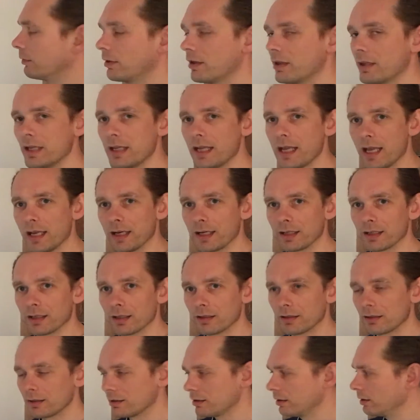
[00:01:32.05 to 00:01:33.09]
the end.
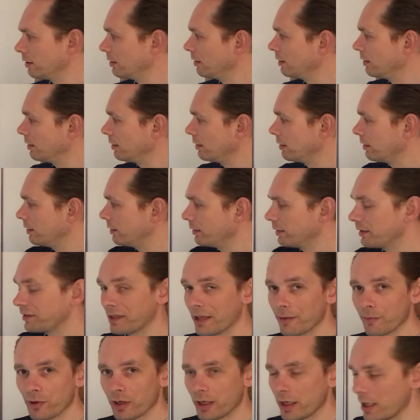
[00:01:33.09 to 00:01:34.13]
The
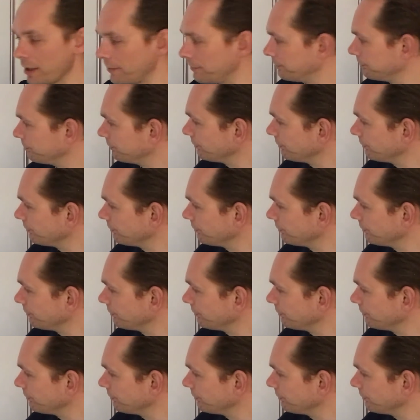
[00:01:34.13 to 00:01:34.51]
same one again.